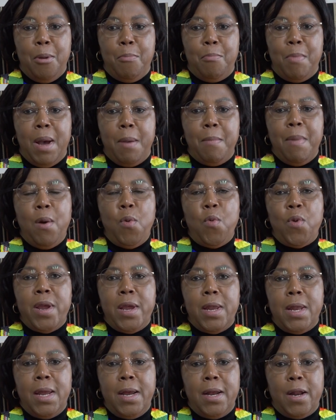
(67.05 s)
Mama
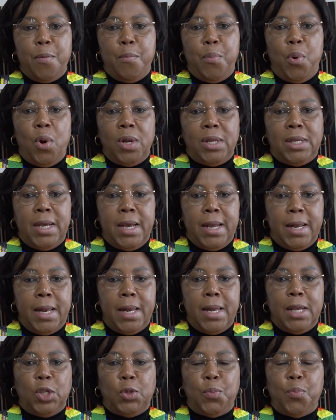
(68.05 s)
Winnie
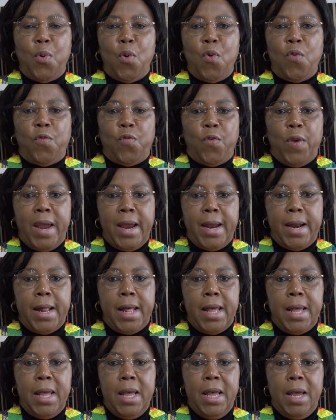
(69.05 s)
reportedly spoke
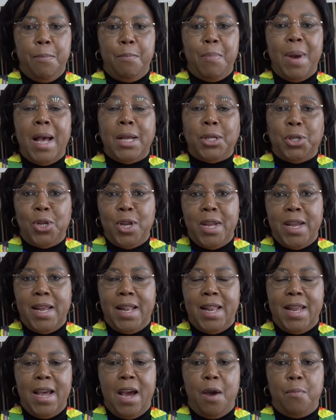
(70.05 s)
very
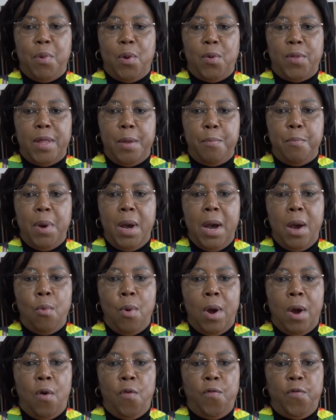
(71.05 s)
passionately about the
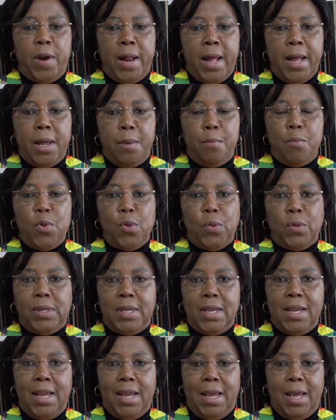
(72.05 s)
power of reggae
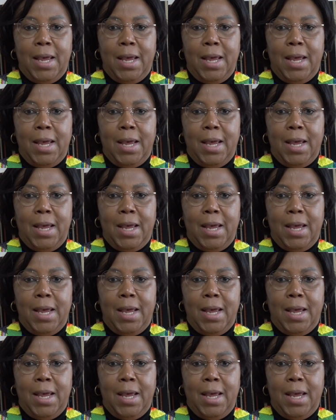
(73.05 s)
music